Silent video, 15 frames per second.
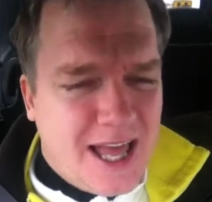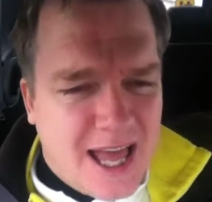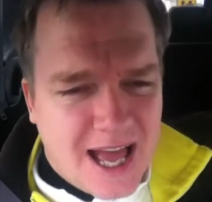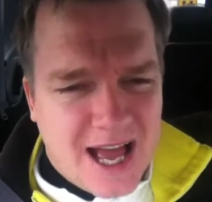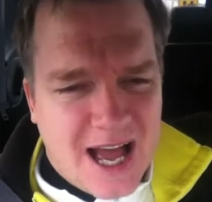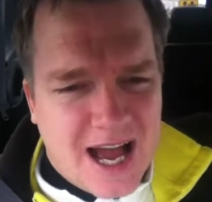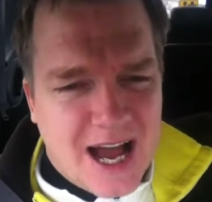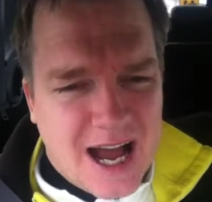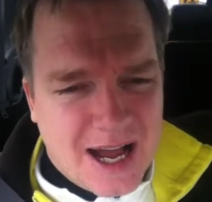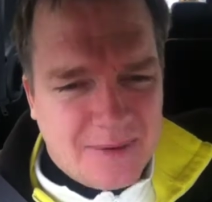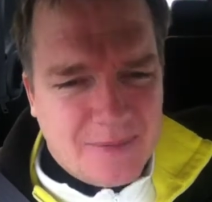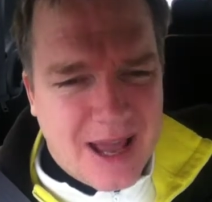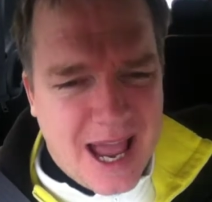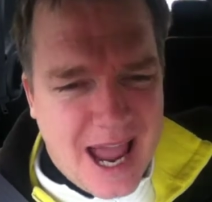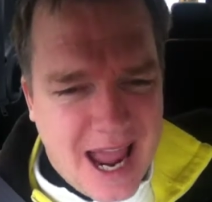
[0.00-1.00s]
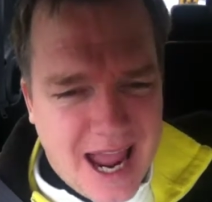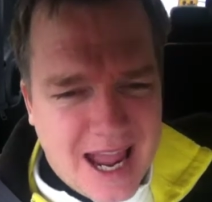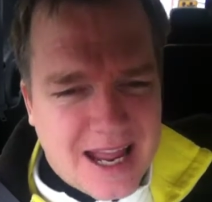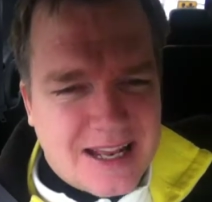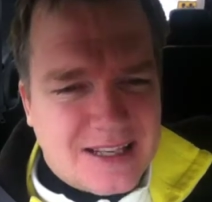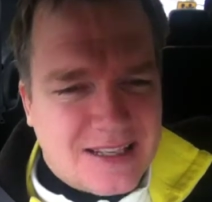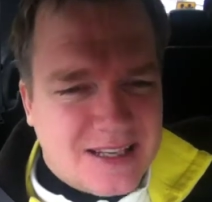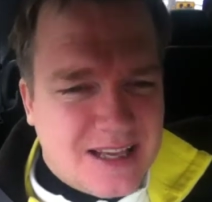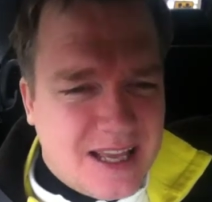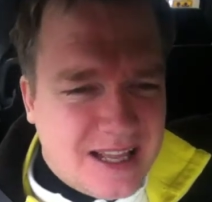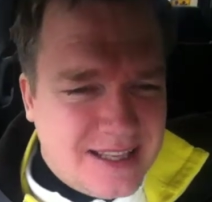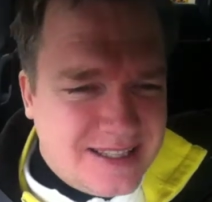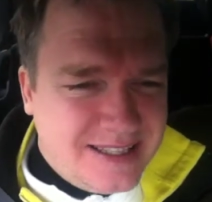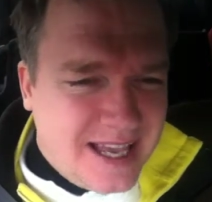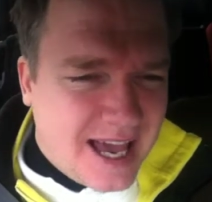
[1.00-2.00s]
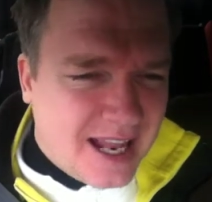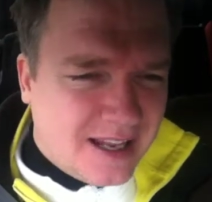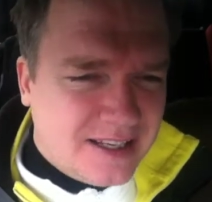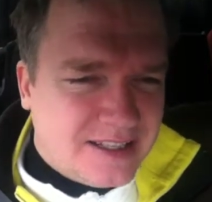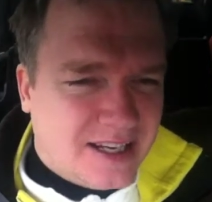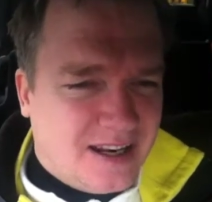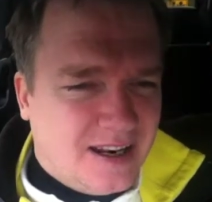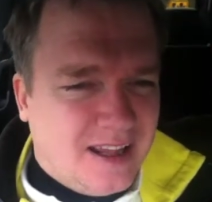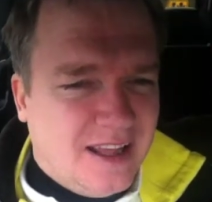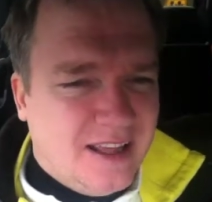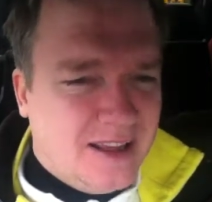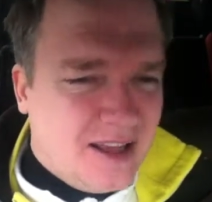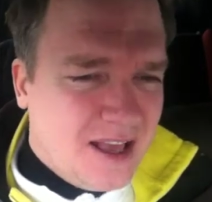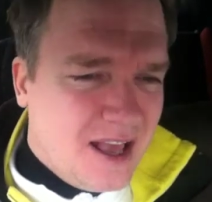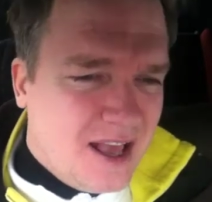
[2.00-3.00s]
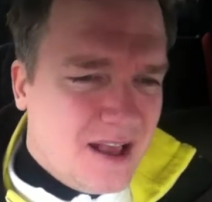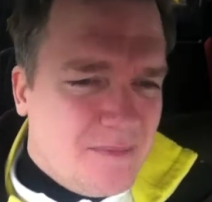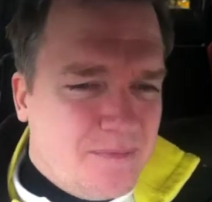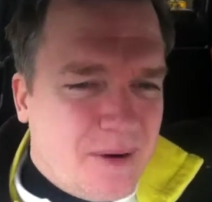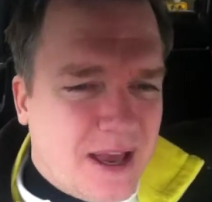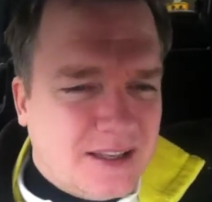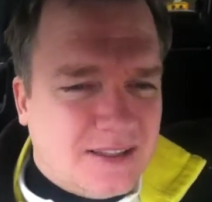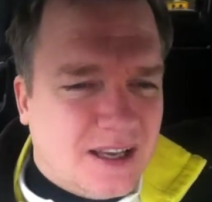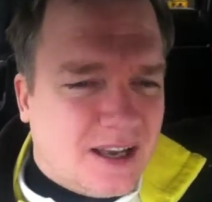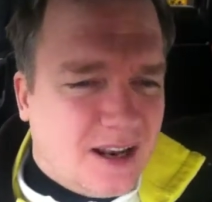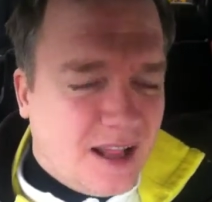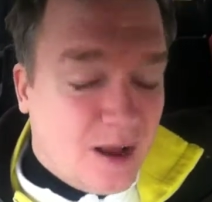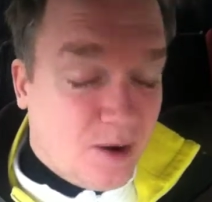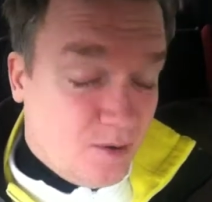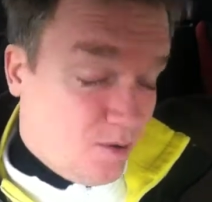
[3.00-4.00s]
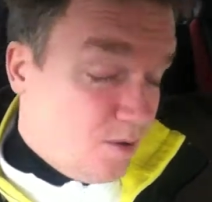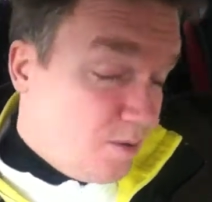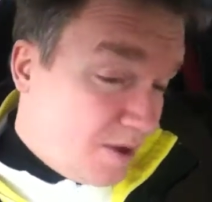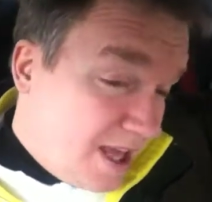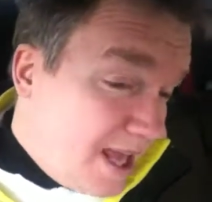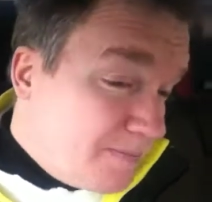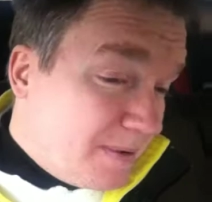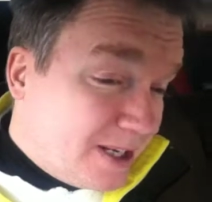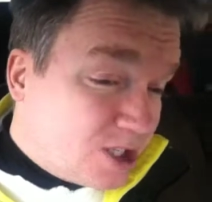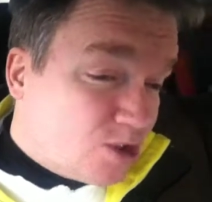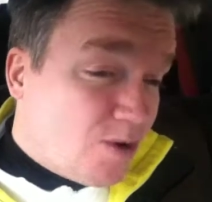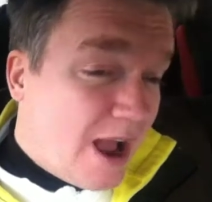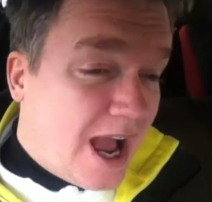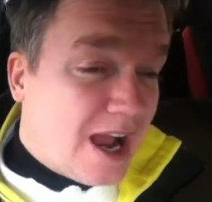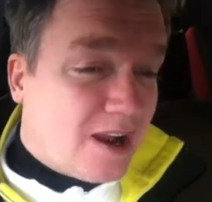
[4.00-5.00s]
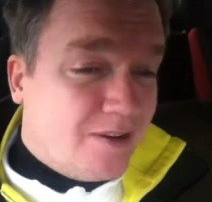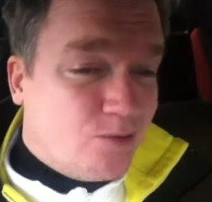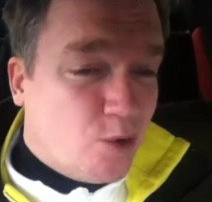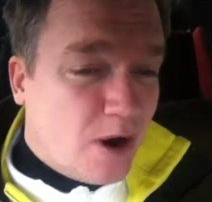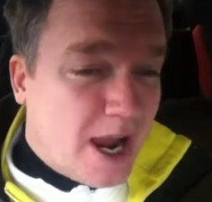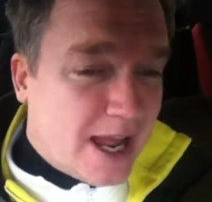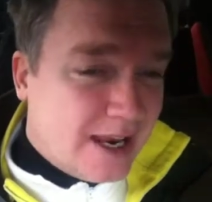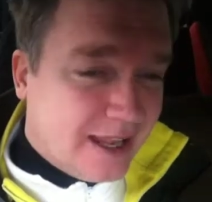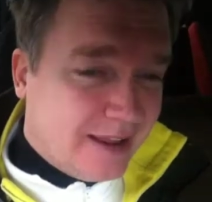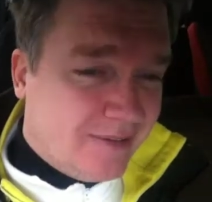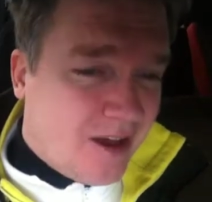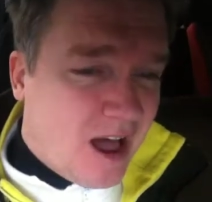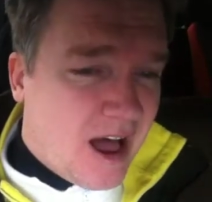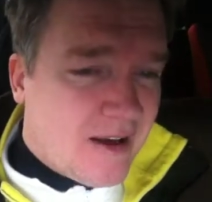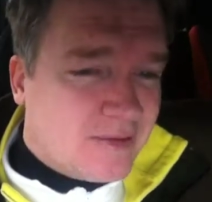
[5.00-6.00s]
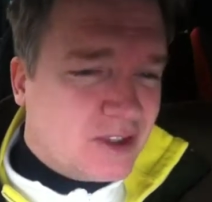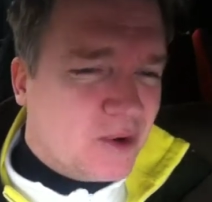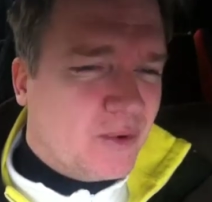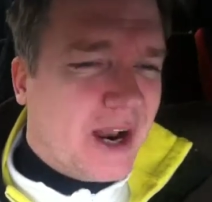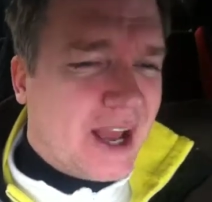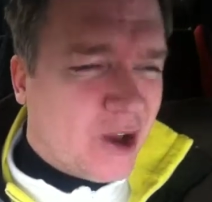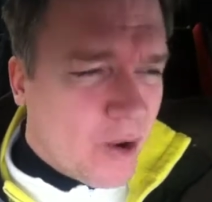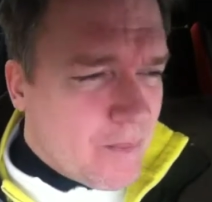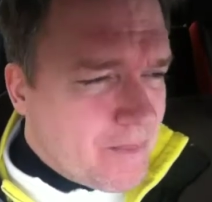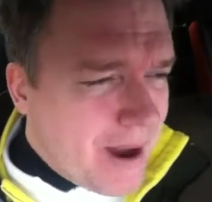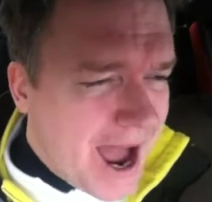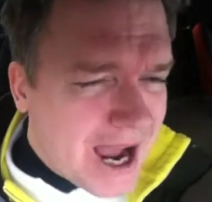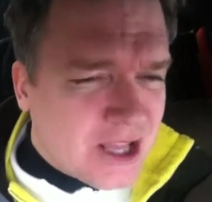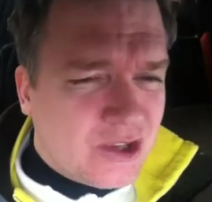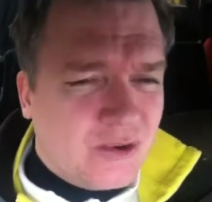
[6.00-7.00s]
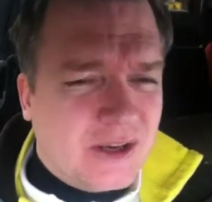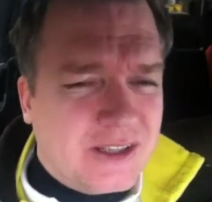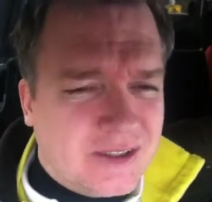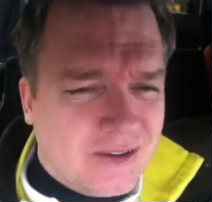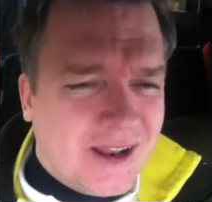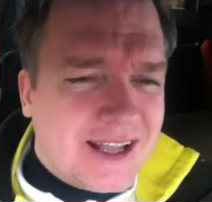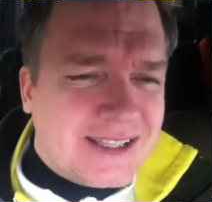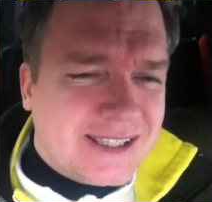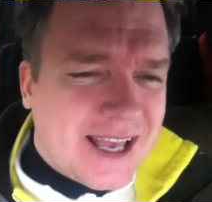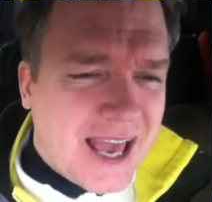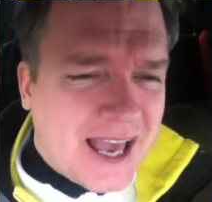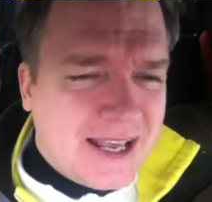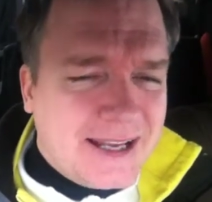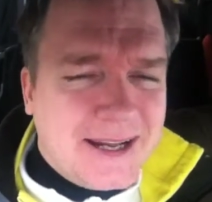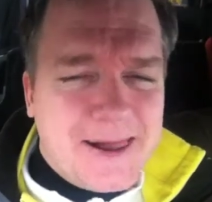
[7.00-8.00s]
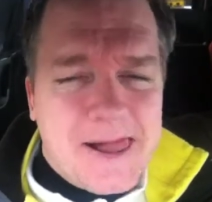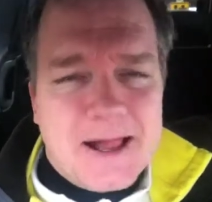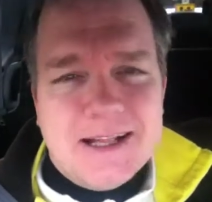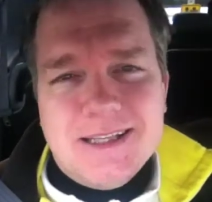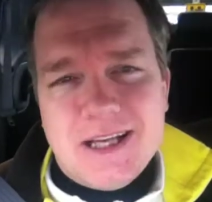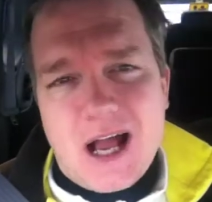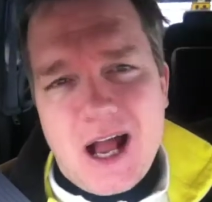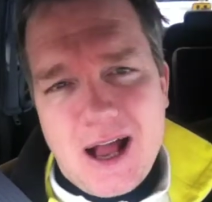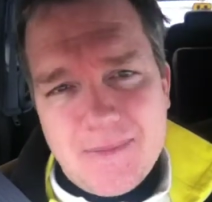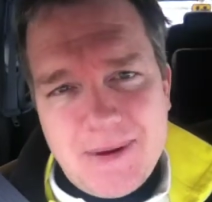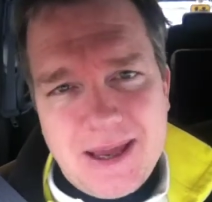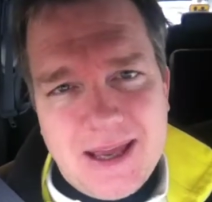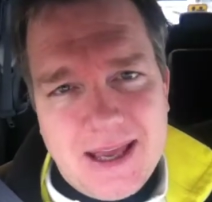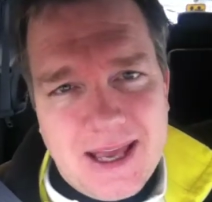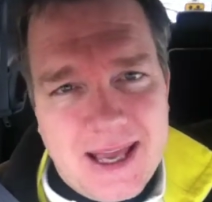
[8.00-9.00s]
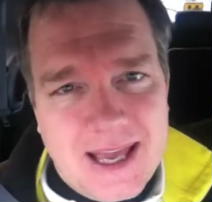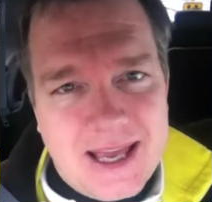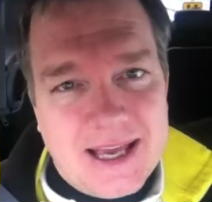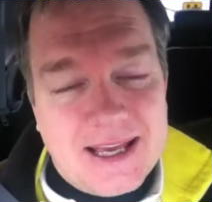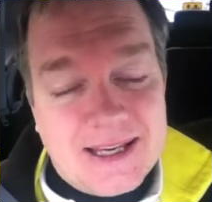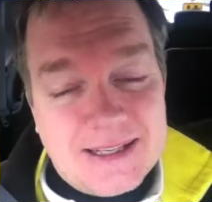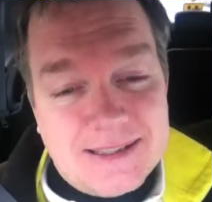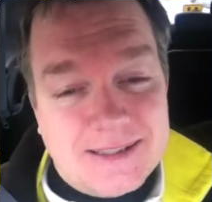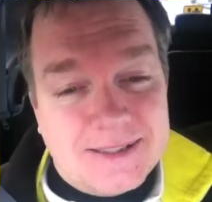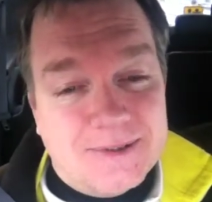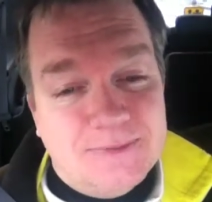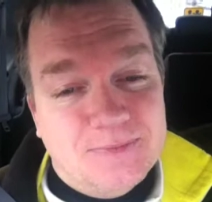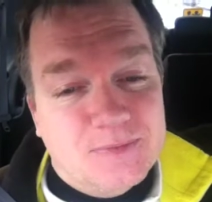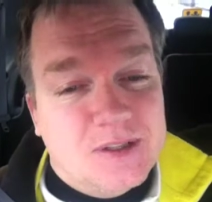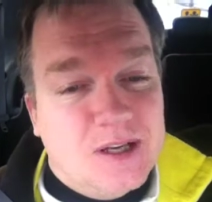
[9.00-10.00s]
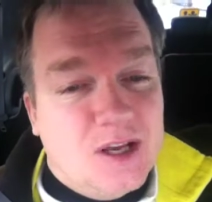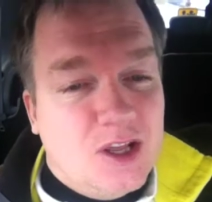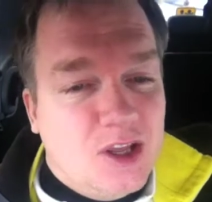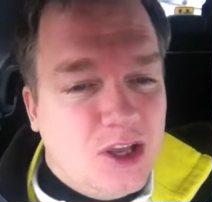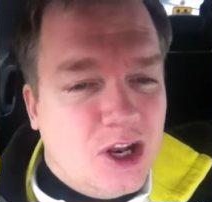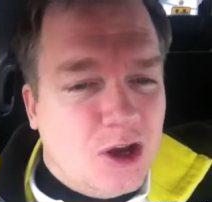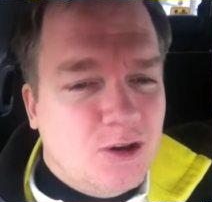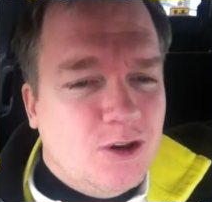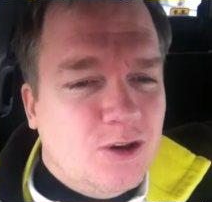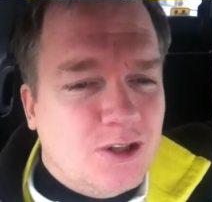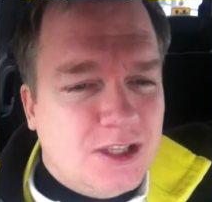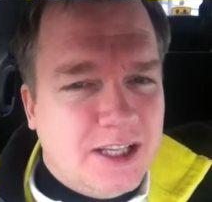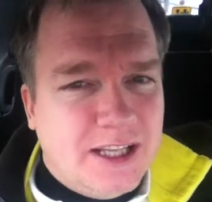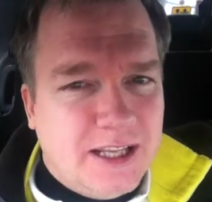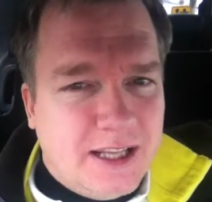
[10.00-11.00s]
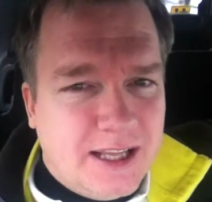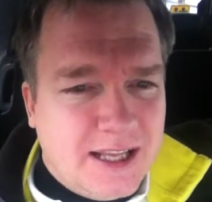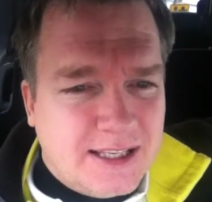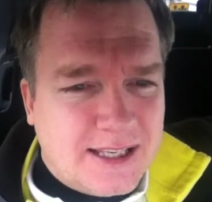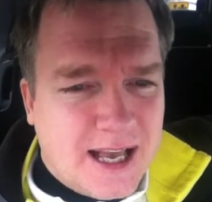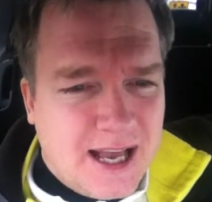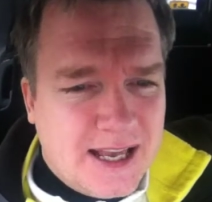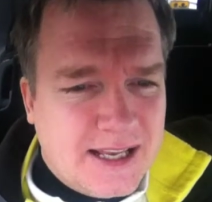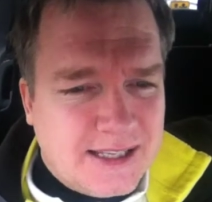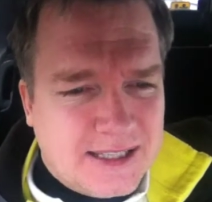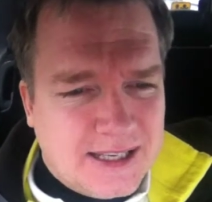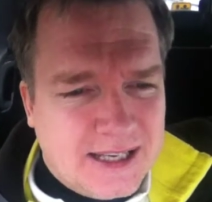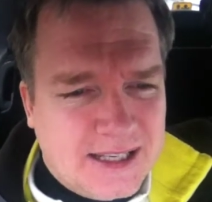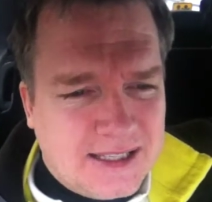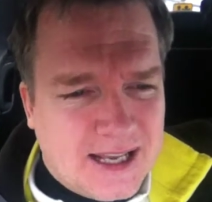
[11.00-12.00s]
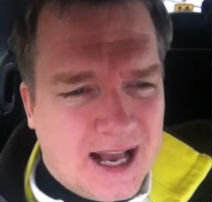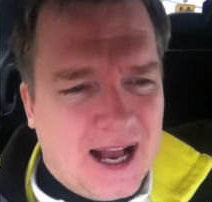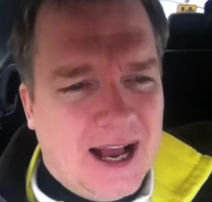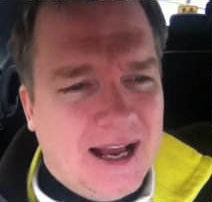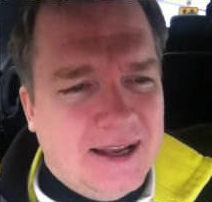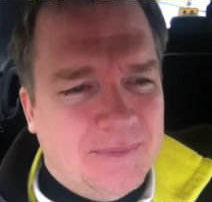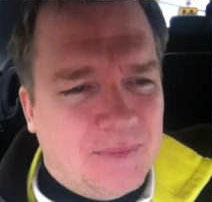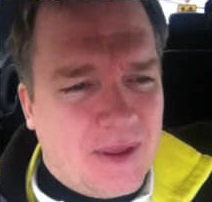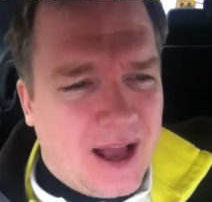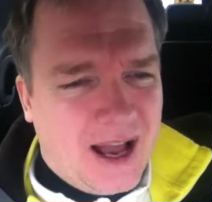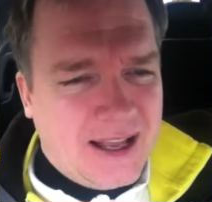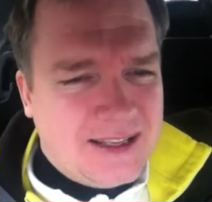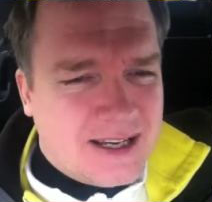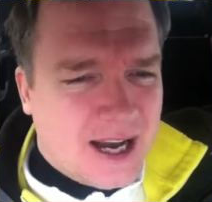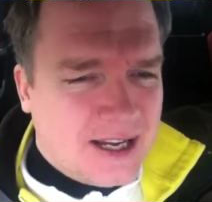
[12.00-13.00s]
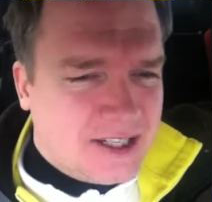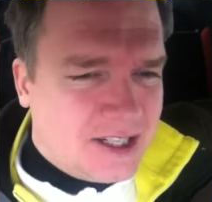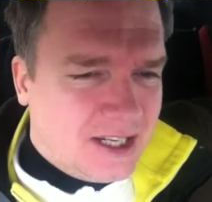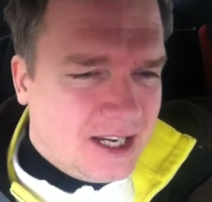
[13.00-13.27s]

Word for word: Um, and intelligently basically or, or, keeping track of where I leave off so when I go back to it so let's say Tommy is, you know, using the, his his his eye eye touch,